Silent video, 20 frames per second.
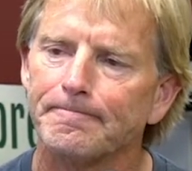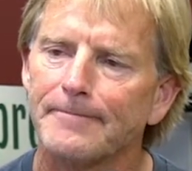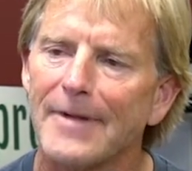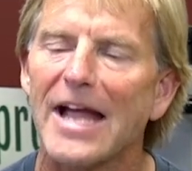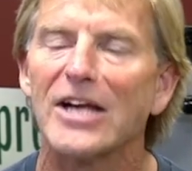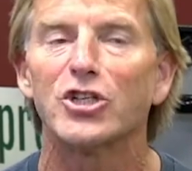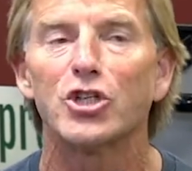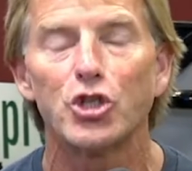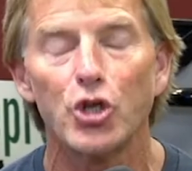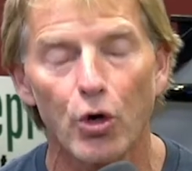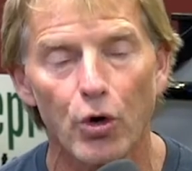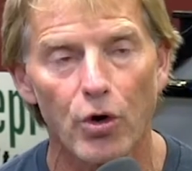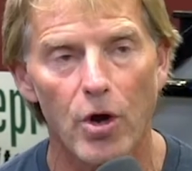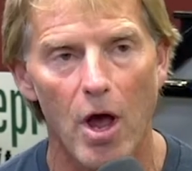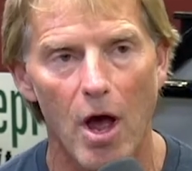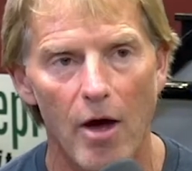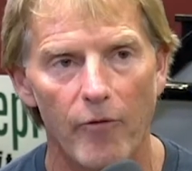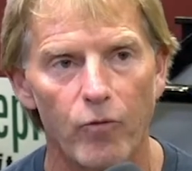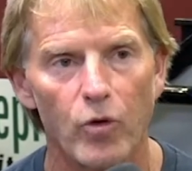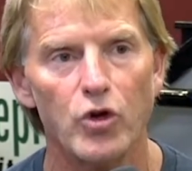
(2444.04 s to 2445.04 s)
assured
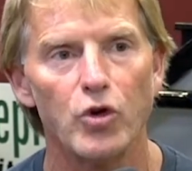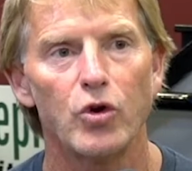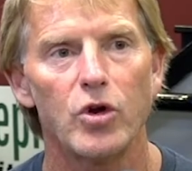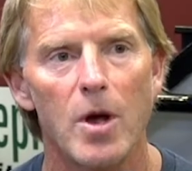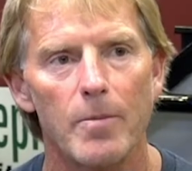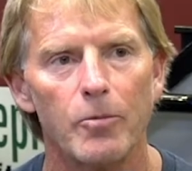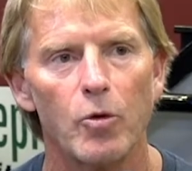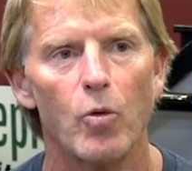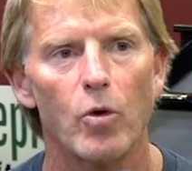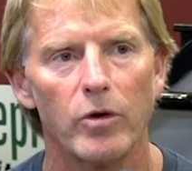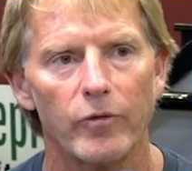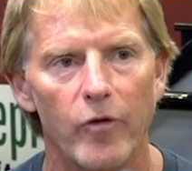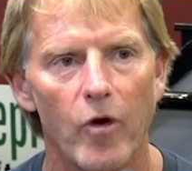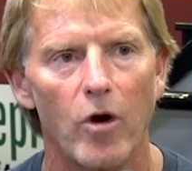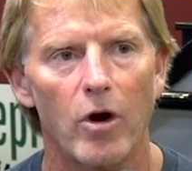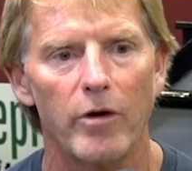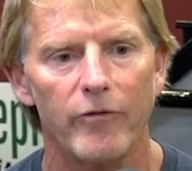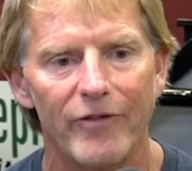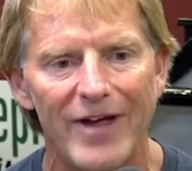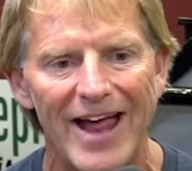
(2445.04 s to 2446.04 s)
of when you come to one of
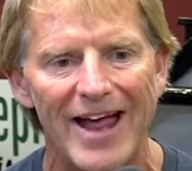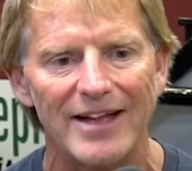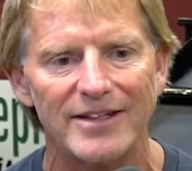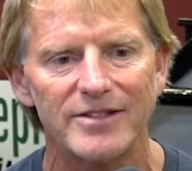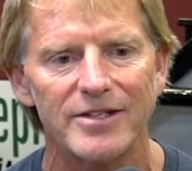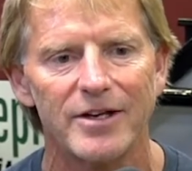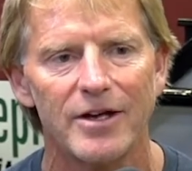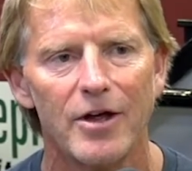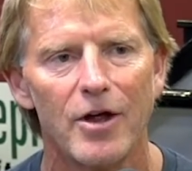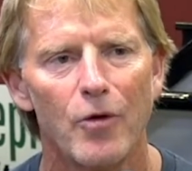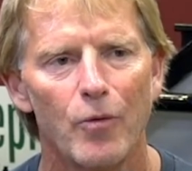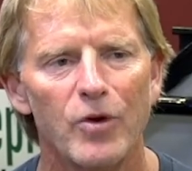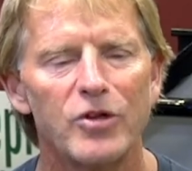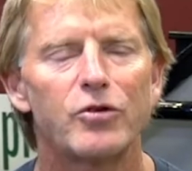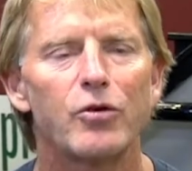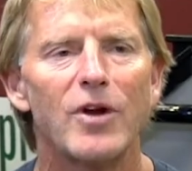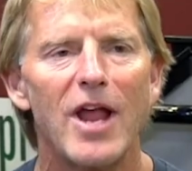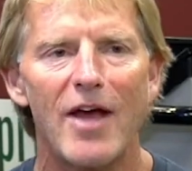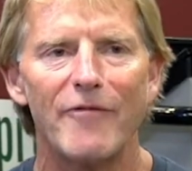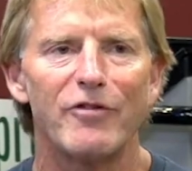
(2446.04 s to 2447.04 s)
our events, we
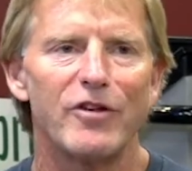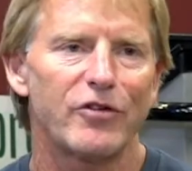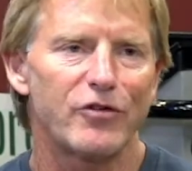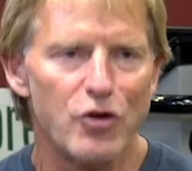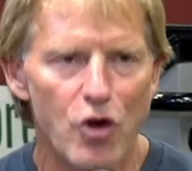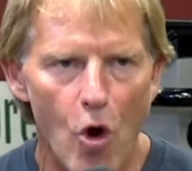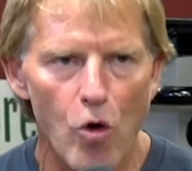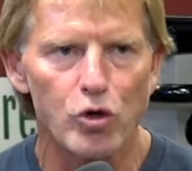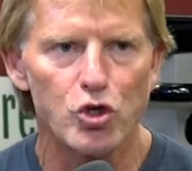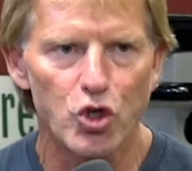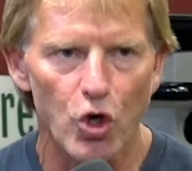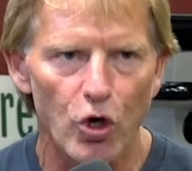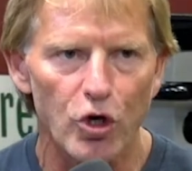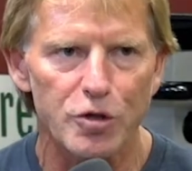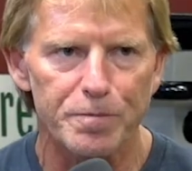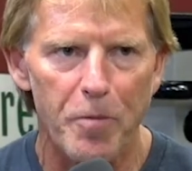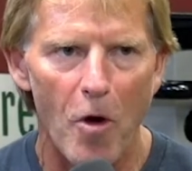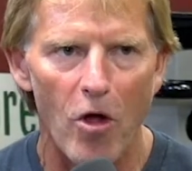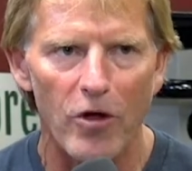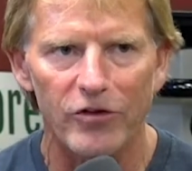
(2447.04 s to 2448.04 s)
sort of have this no
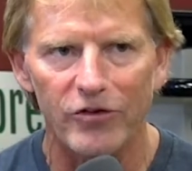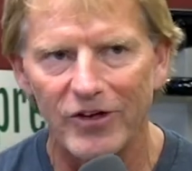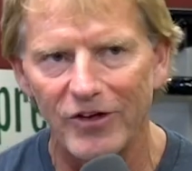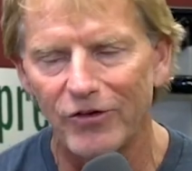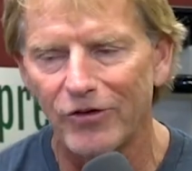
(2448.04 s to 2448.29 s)
jerks policy.